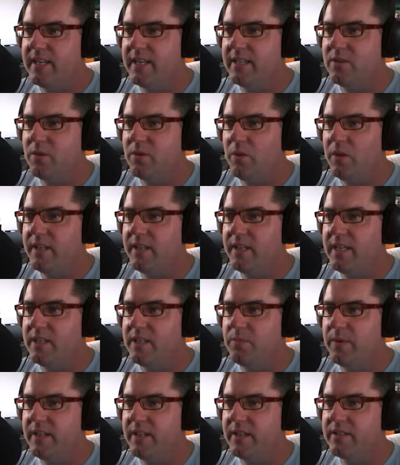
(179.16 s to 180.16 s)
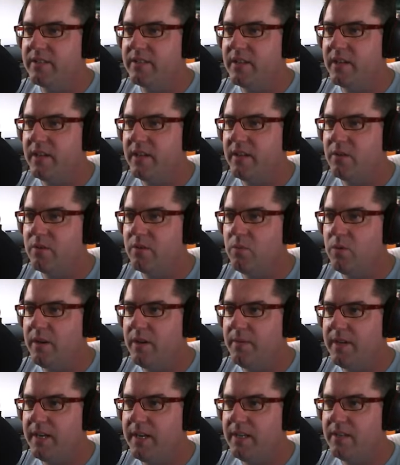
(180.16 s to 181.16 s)
all of these wheels. So look,
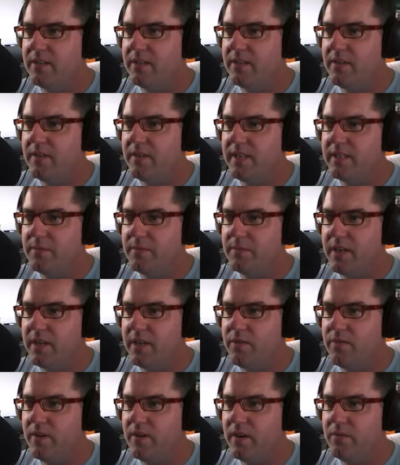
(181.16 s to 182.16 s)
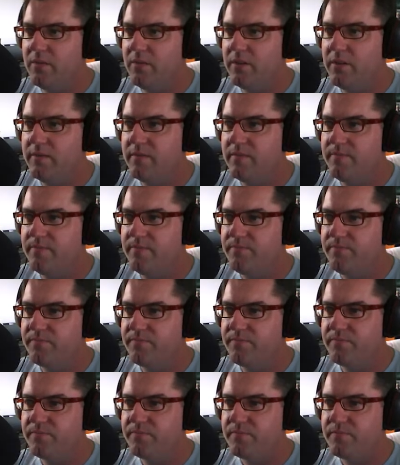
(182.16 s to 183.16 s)
what I'm going to do is I'm going to throw on,
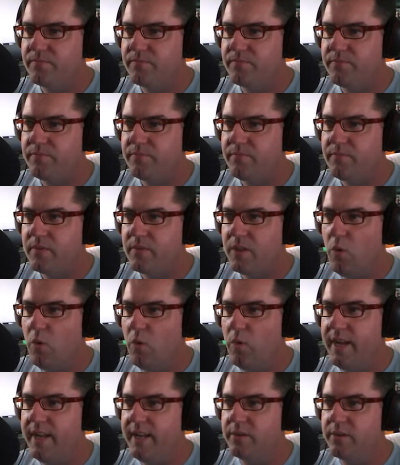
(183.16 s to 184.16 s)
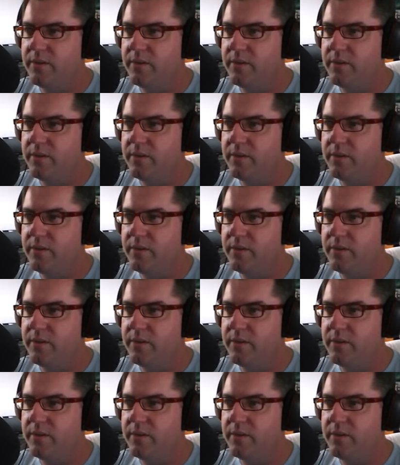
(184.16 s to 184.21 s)
oh, they look